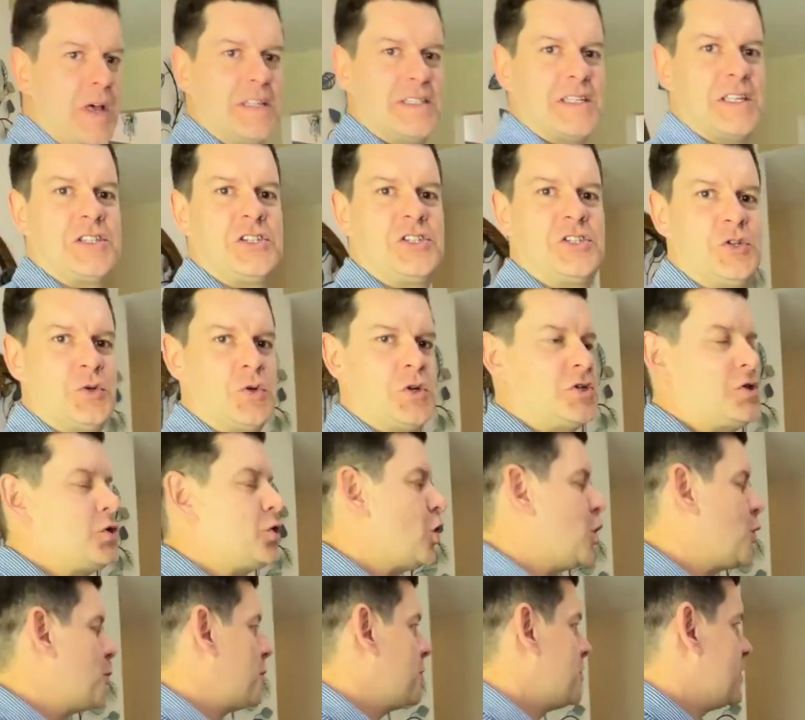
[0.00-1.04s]
is as soon as
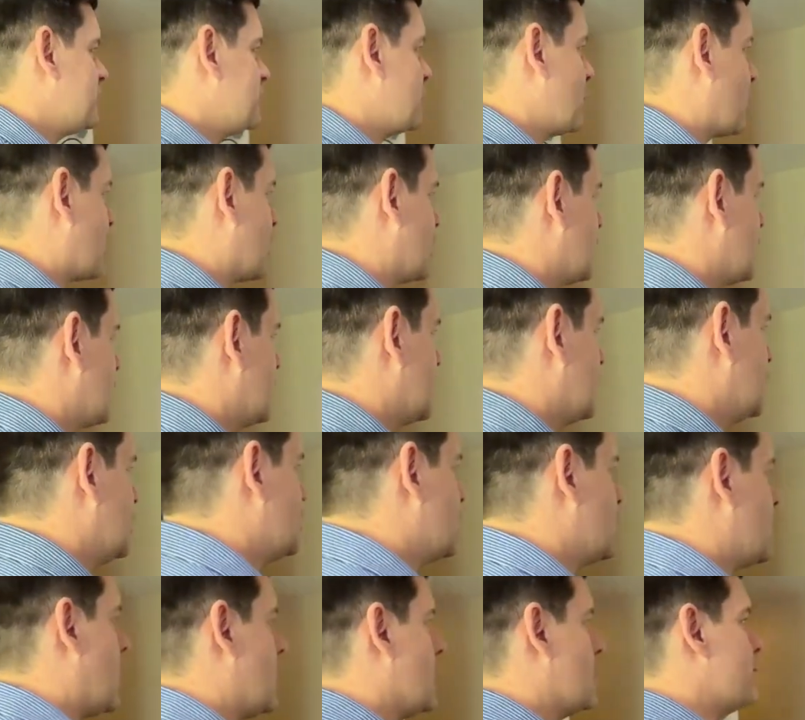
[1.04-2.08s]
you open the door,
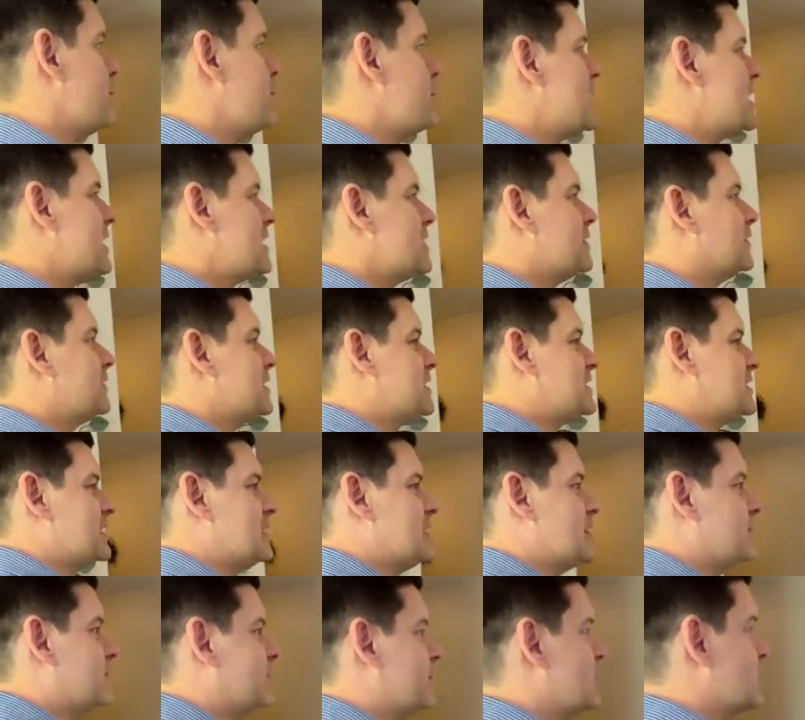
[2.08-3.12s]
you immediately
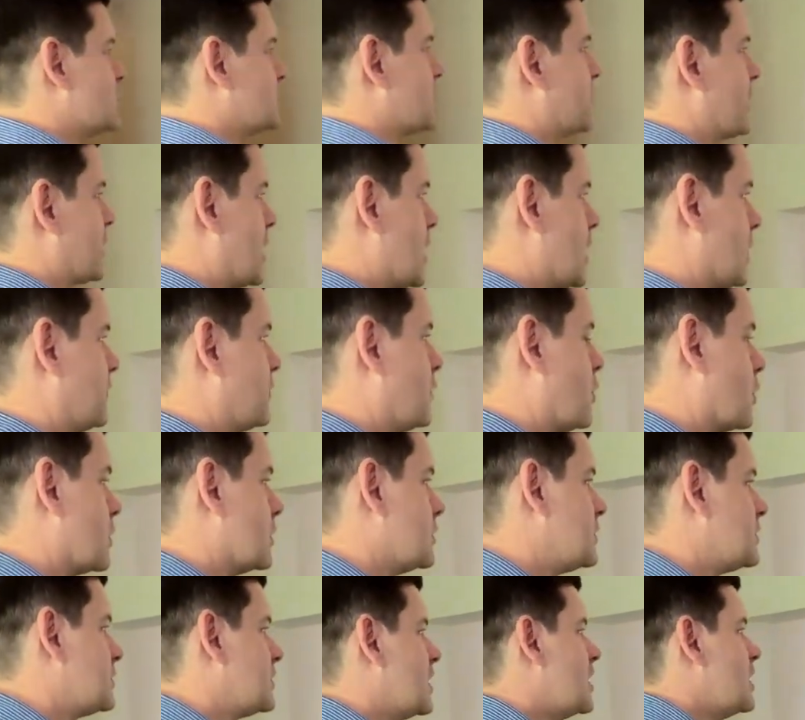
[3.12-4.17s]
see views of the golf
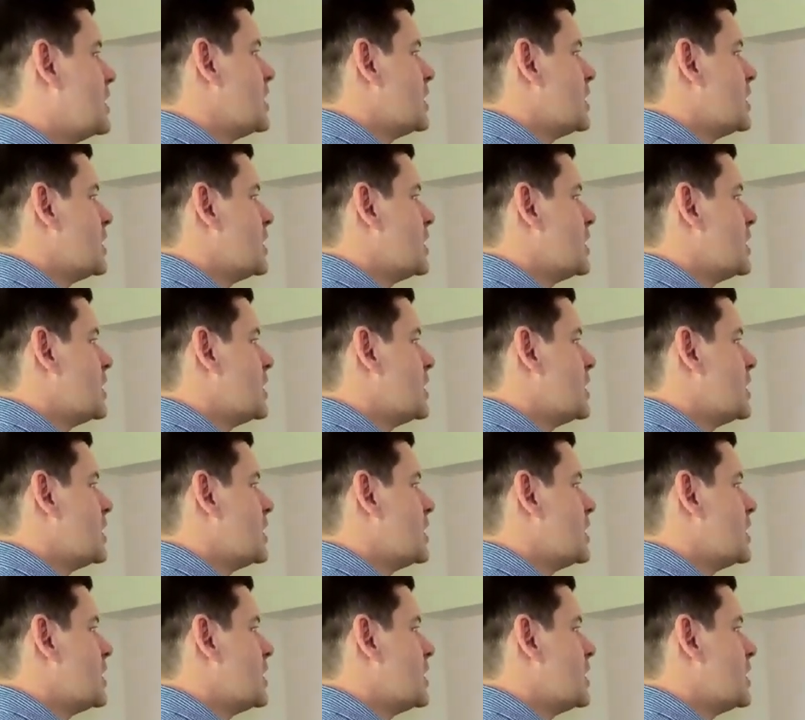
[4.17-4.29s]
course